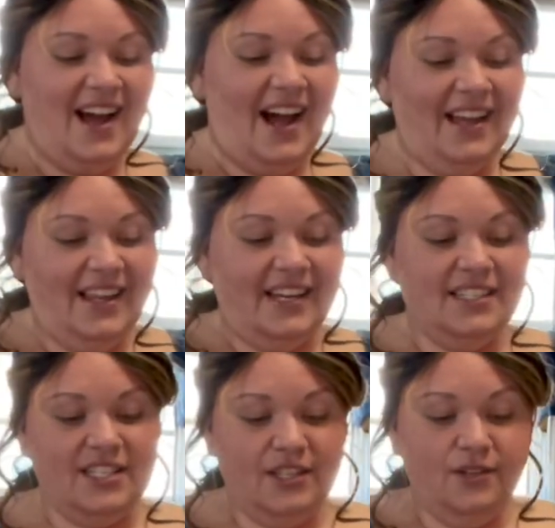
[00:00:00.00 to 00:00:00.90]
I
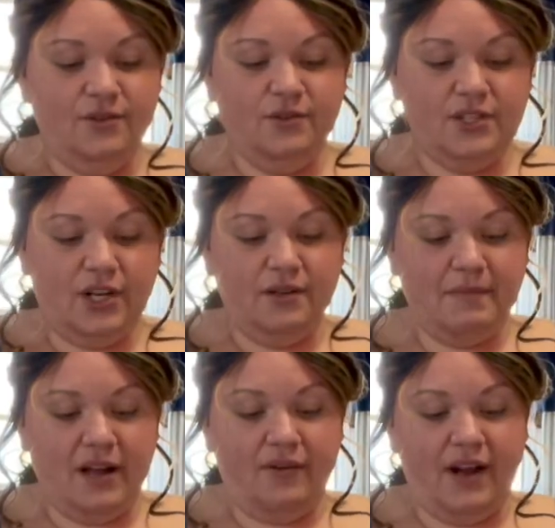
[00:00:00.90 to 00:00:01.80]
like to turn
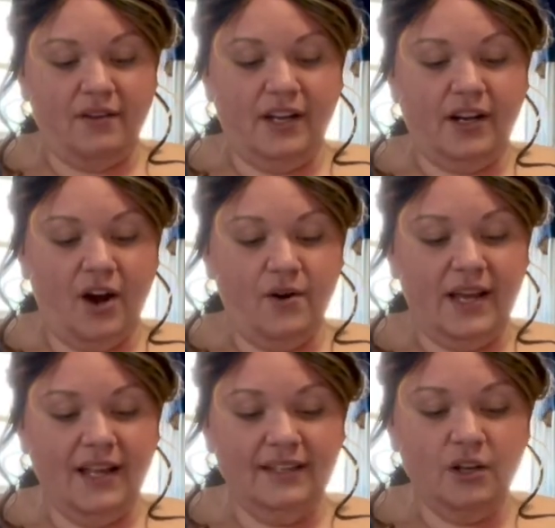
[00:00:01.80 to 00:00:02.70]
mine around and coat
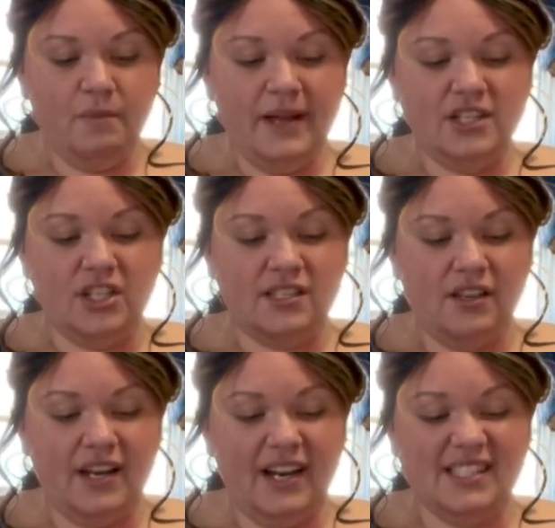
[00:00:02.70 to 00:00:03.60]
it a little bit just so
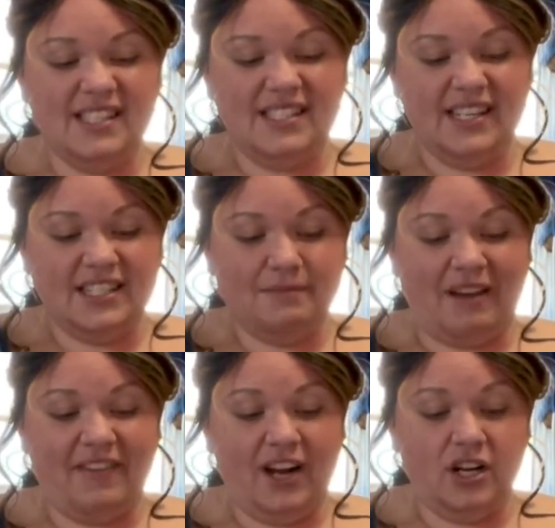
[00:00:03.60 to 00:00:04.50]
that it doesn't stick to my
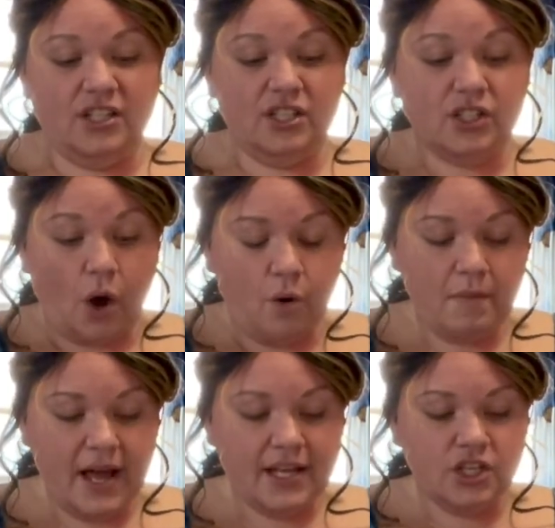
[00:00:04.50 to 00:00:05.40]
fingers so
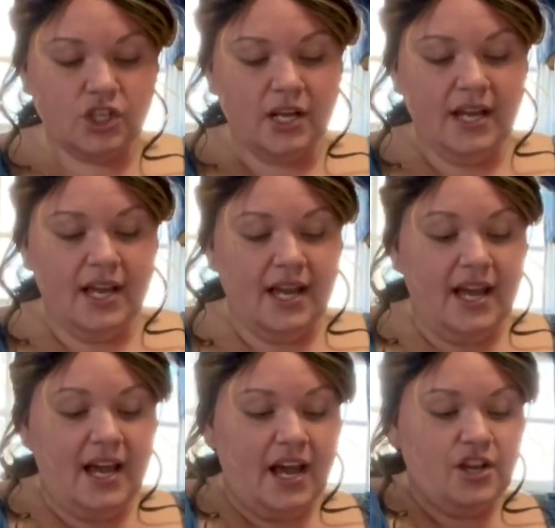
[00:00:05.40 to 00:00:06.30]
much.
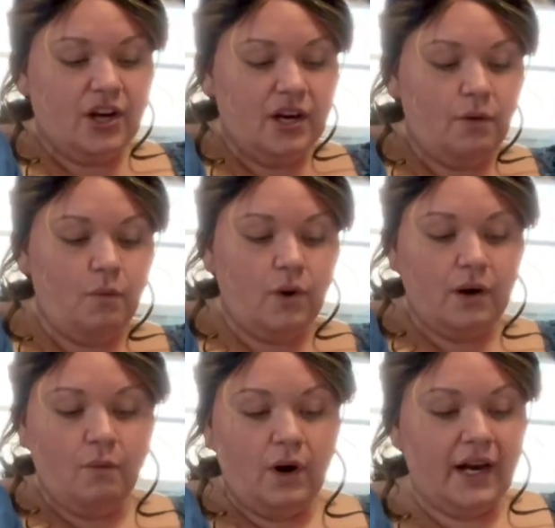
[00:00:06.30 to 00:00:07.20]
And you're going to want
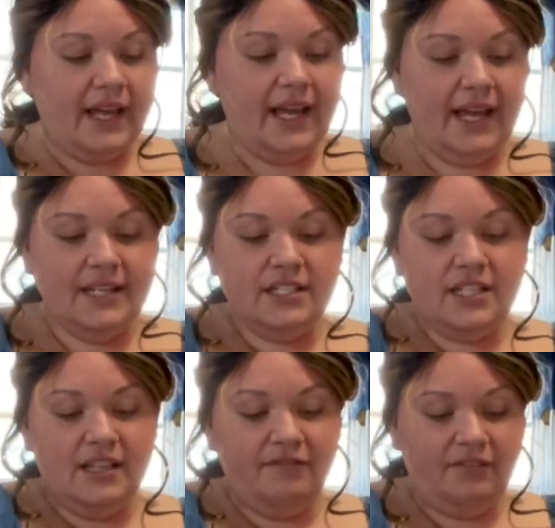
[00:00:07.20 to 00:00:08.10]
to work it
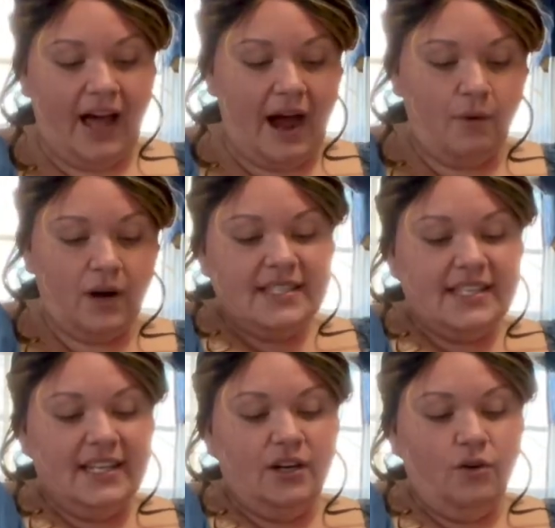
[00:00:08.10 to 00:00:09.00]
into the flour
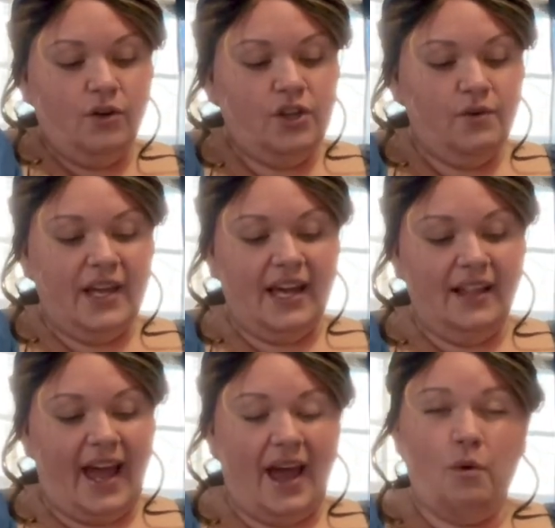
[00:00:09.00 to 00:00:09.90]
until you get
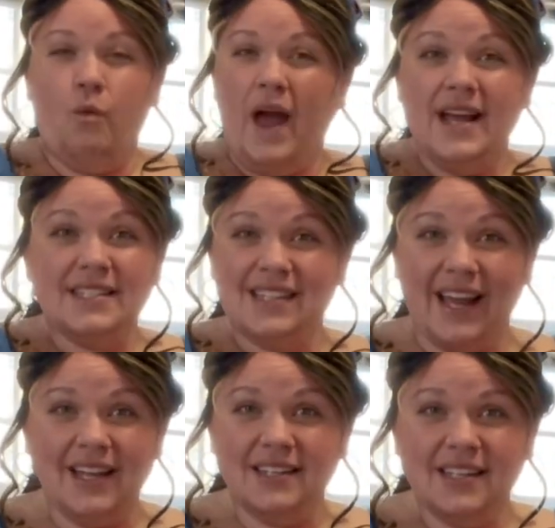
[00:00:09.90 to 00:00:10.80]
a wet
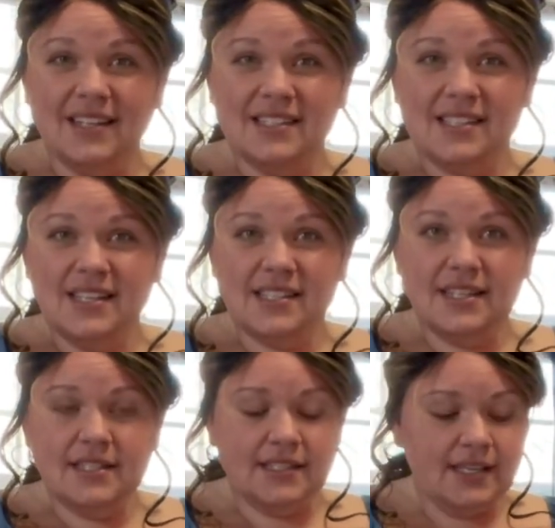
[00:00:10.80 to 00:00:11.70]
sand
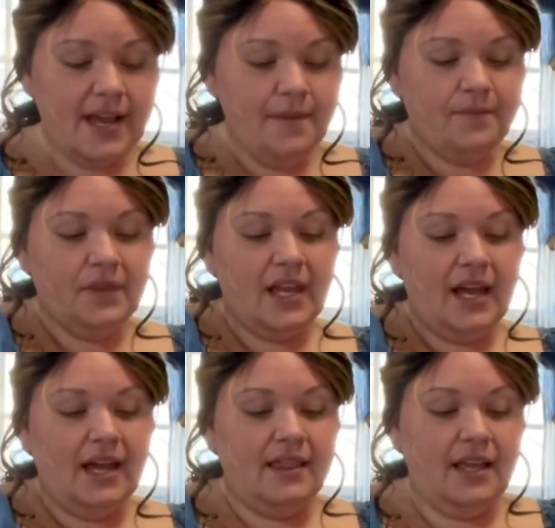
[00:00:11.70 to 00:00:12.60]
consistency,
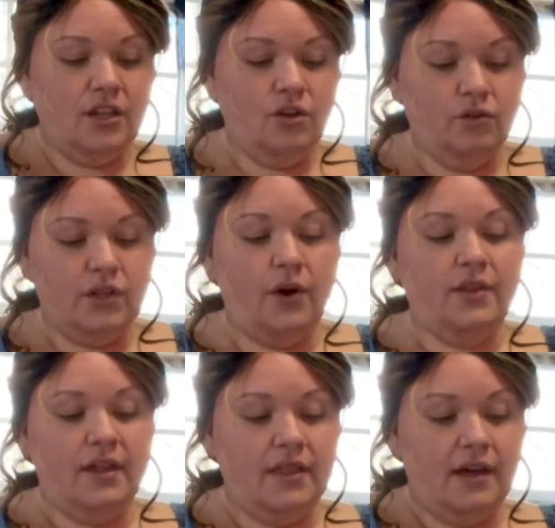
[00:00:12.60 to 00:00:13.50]
and then you'll know
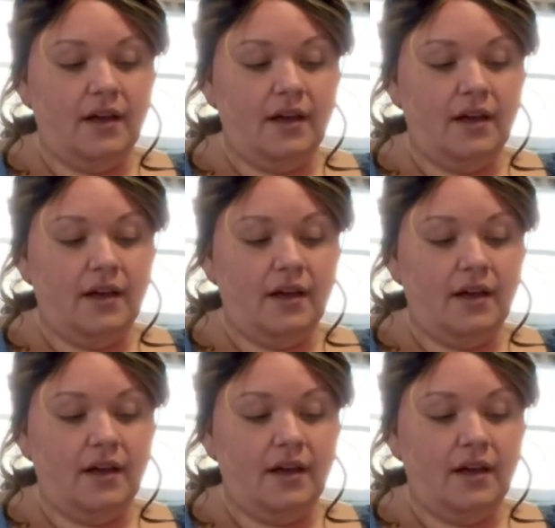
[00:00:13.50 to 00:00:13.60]
that